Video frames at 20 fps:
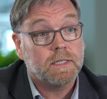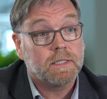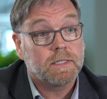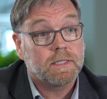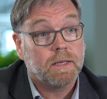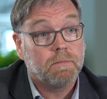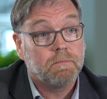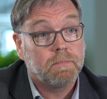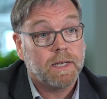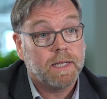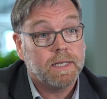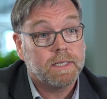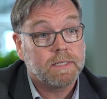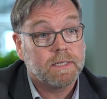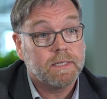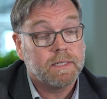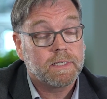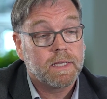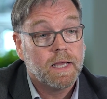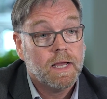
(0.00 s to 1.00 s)
in some
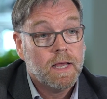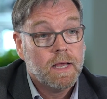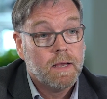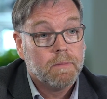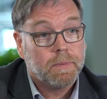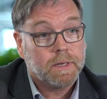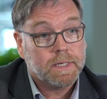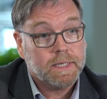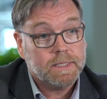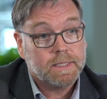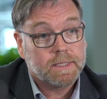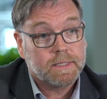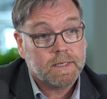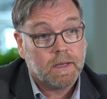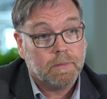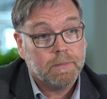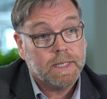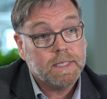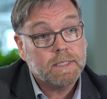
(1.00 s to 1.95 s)
places, but in some